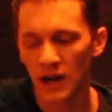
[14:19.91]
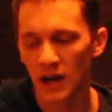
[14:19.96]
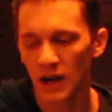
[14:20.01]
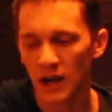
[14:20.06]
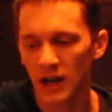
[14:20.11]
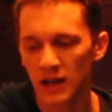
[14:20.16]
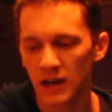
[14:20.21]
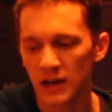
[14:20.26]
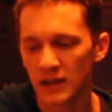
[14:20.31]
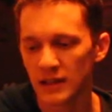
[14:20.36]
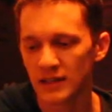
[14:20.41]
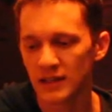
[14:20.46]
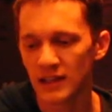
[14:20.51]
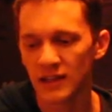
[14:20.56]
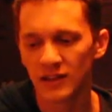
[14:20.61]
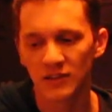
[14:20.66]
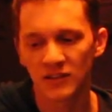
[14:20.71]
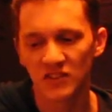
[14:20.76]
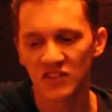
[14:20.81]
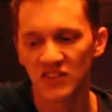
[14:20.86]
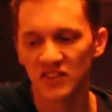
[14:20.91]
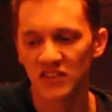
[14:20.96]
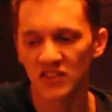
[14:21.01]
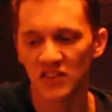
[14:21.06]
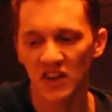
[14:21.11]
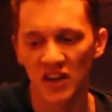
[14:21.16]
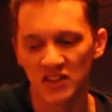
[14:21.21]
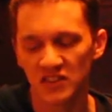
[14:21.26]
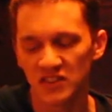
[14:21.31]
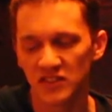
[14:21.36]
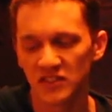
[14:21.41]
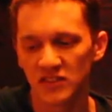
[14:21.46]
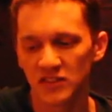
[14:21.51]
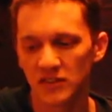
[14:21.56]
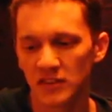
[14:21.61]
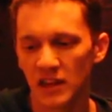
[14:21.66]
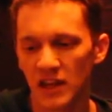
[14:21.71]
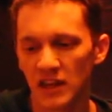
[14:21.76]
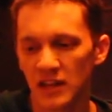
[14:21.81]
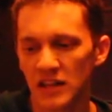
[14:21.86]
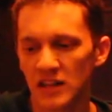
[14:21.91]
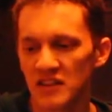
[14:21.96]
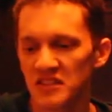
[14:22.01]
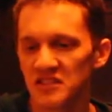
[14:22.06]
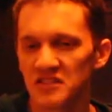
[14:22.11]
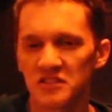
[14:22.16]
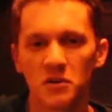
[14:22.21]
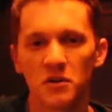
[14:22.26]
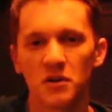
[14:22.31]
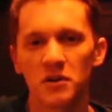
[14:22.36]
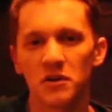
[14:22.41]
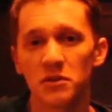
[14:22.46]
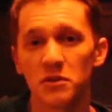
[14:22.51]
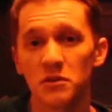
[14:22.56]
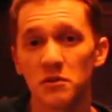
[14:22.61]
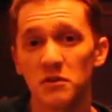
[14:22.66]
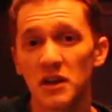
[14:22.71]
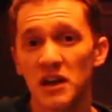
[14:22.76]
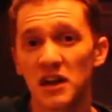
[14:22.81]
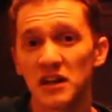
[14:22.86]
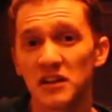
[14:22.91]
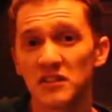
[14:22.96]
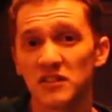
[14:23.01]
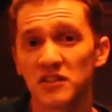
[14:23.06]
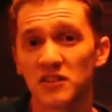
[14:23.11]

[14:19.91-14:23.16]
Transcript: uh, it sucks that he's going through that,